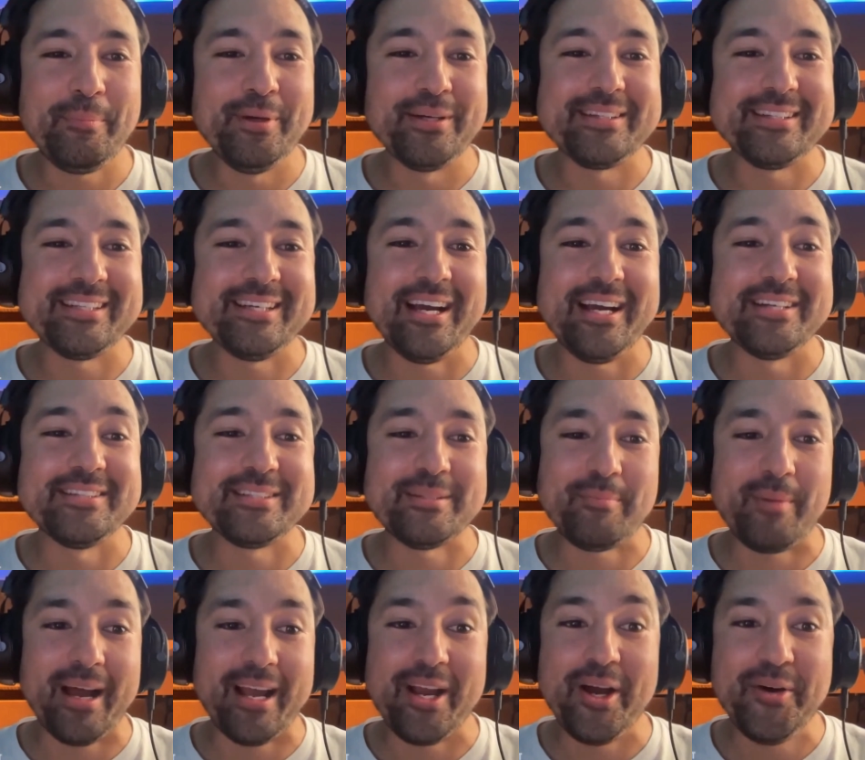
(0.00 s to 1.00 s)
put the gun to
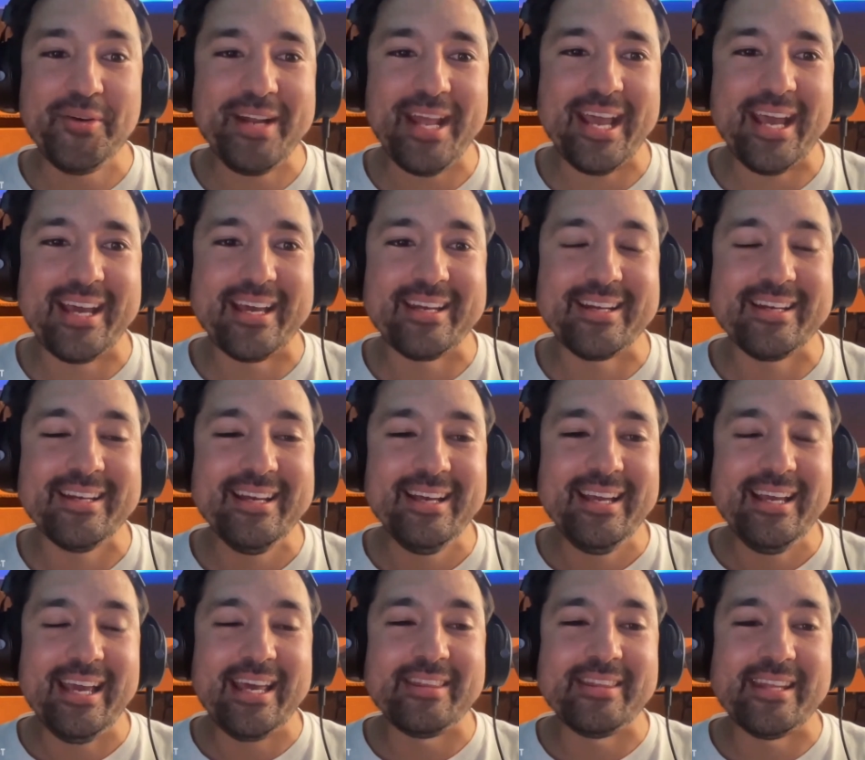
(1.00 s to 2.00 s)
my own head
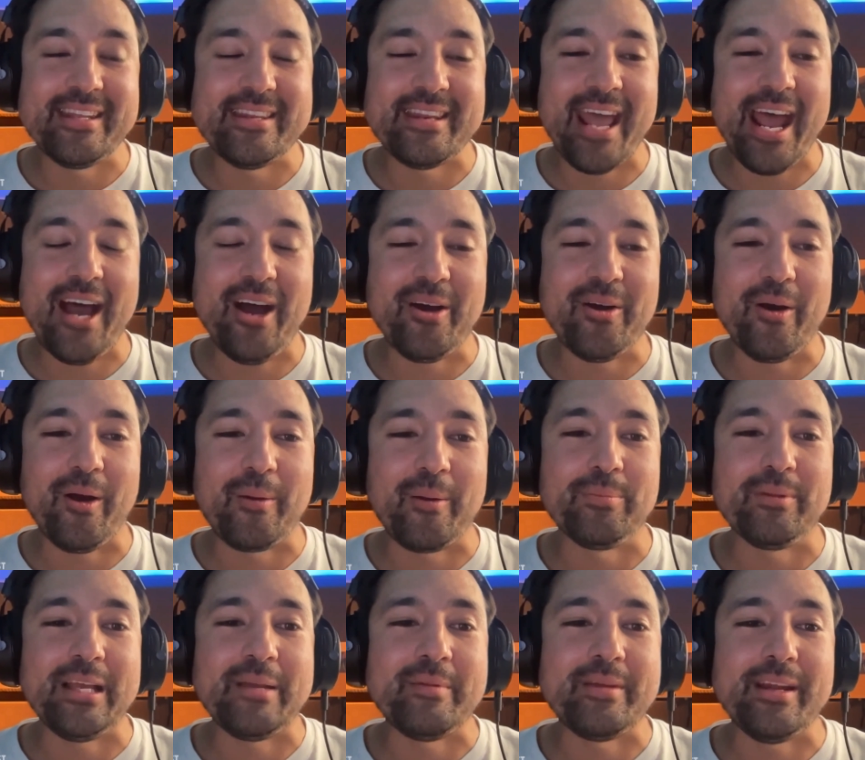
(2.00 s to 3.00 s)
and then now are
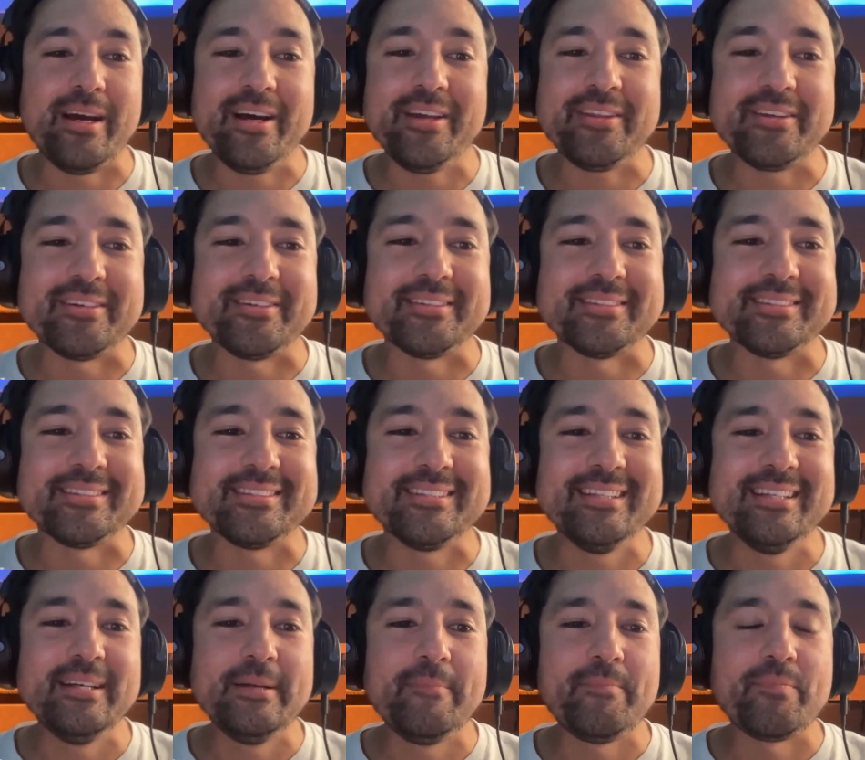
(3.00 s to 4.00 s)
blaming others,
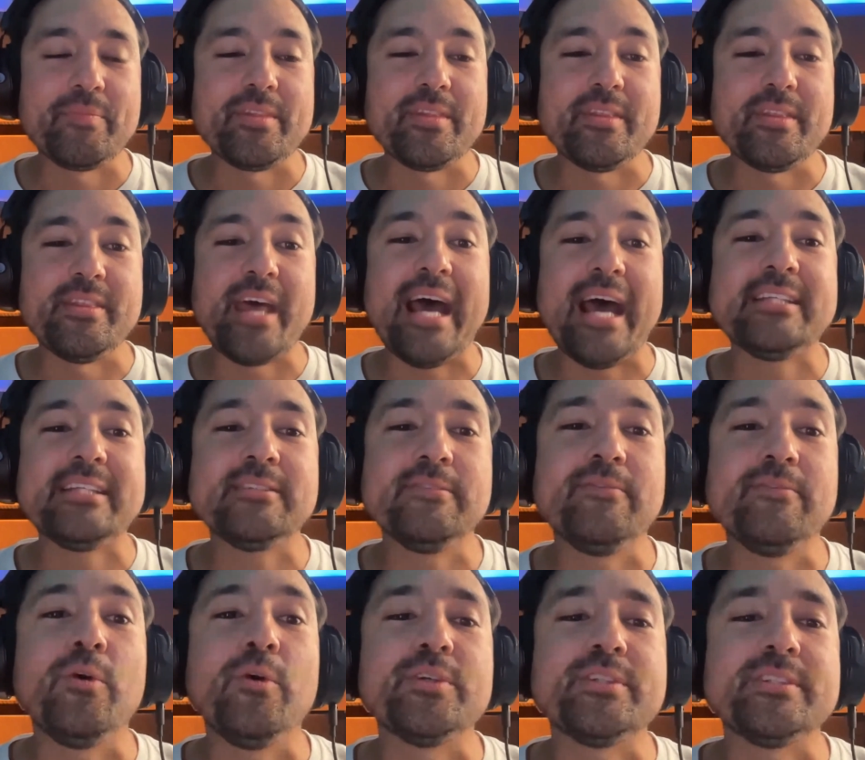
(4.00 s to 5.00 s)
that's
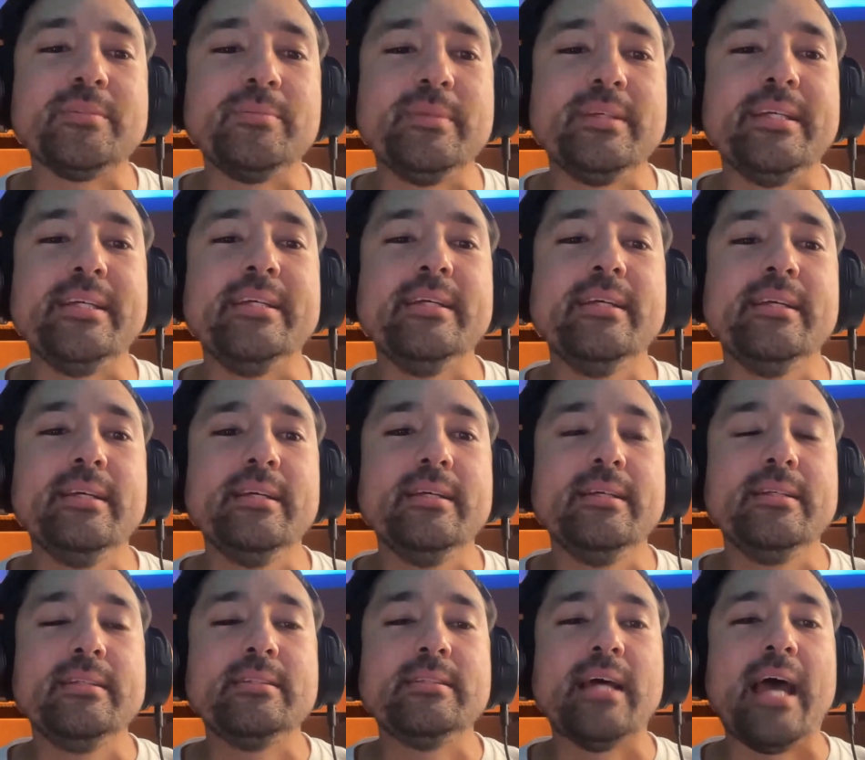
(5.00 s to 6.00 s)
forced me
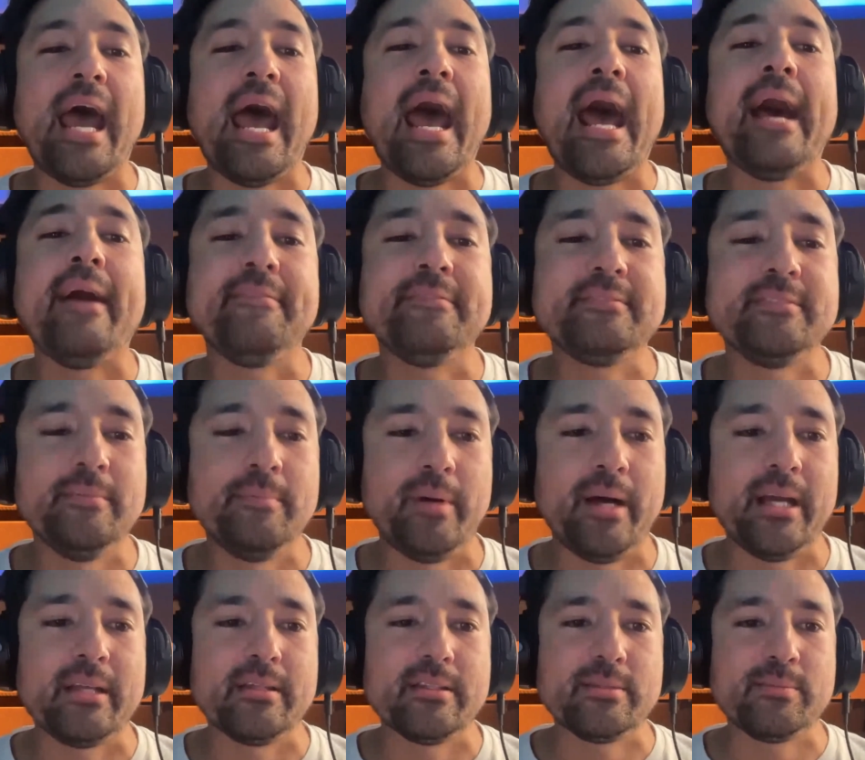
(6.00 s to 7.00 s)
to have to
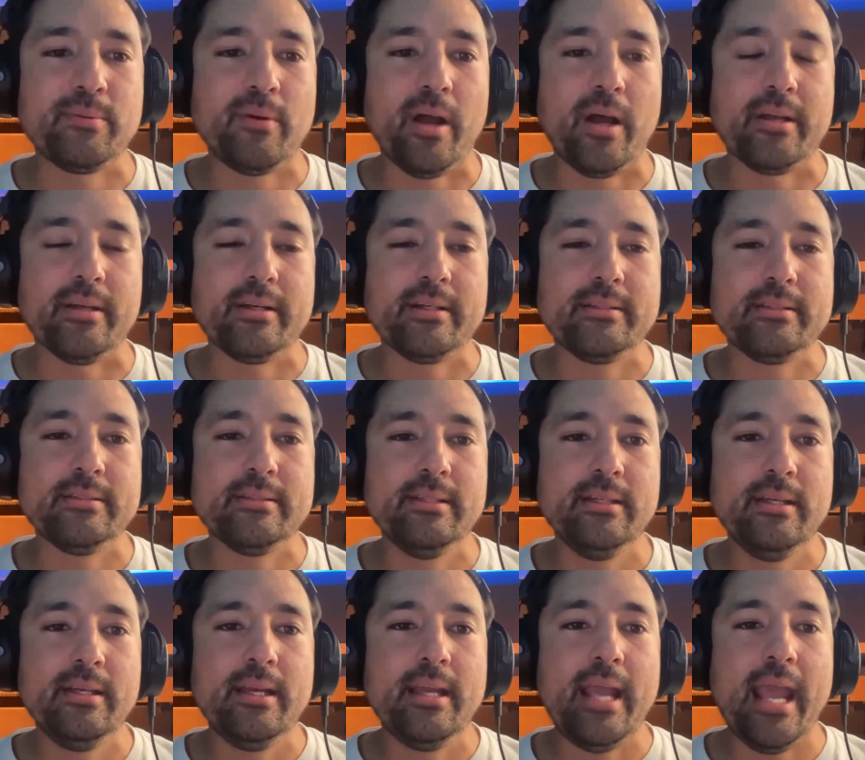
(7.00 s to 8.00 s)
buy this product.
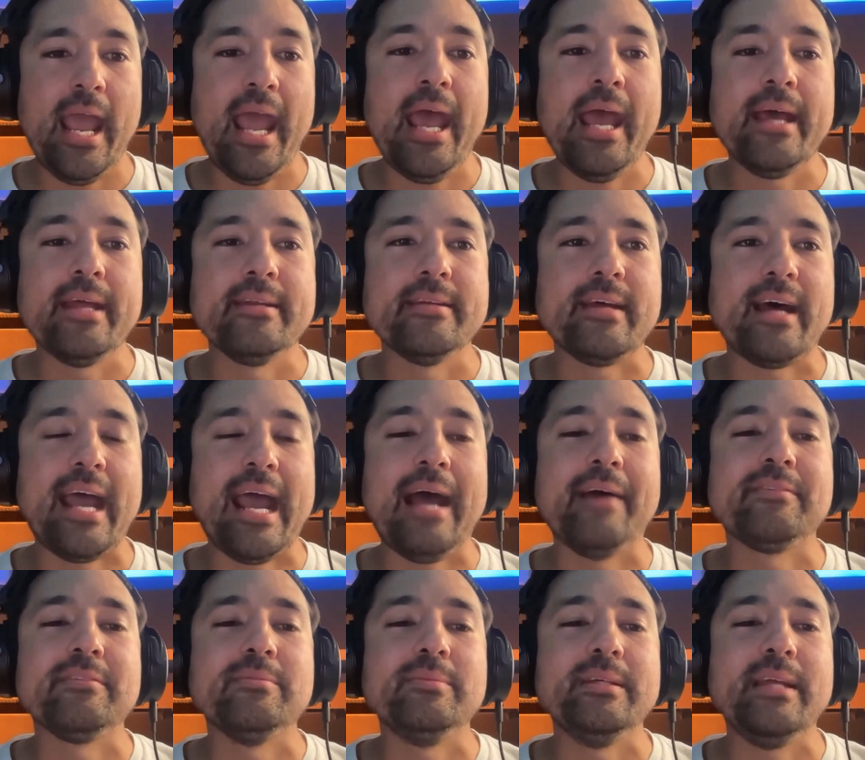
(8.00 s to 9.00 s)
And I
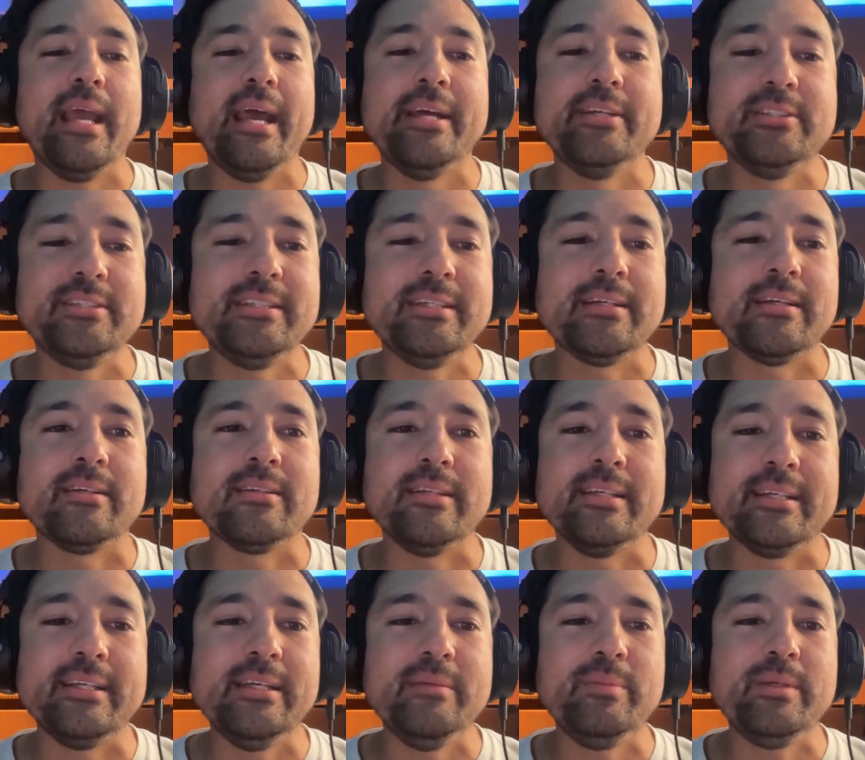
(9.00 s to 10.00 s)
have to be edgy and
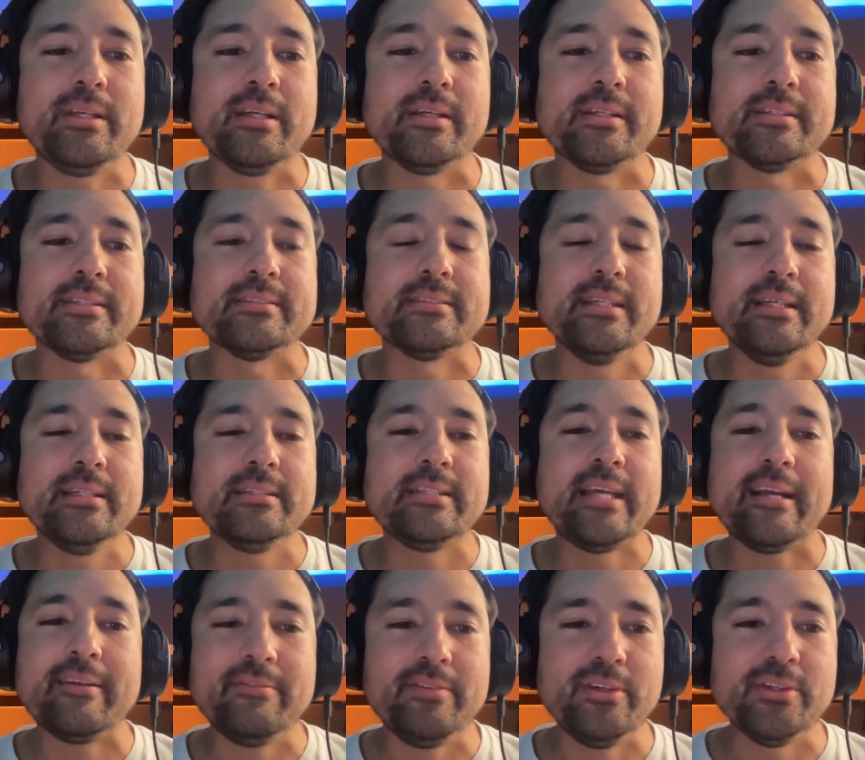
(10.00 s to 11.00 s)
clicky because
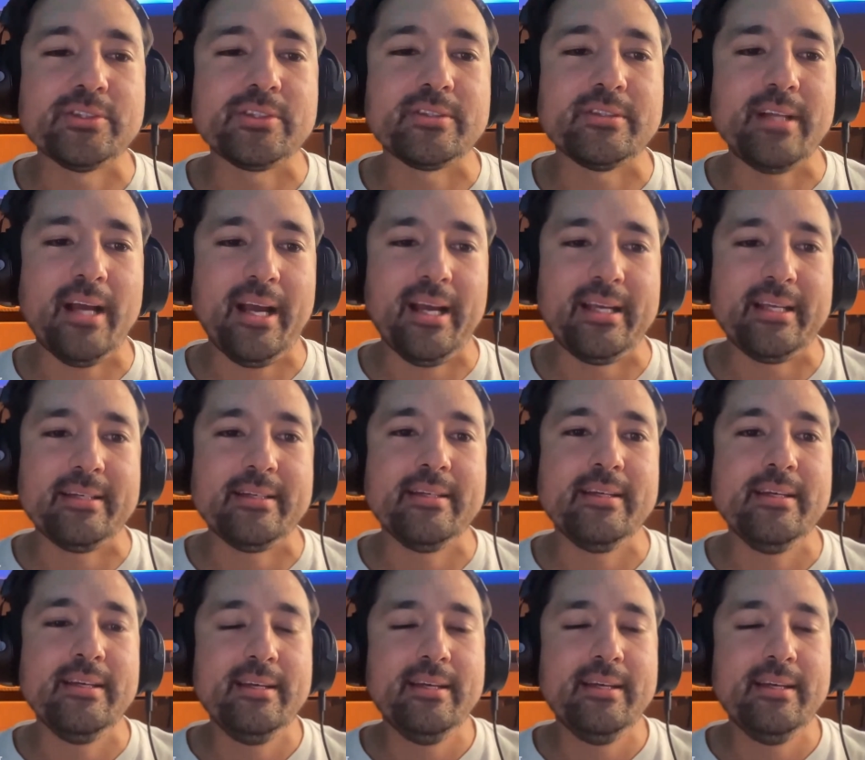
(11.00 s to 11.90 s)
tech views are dying.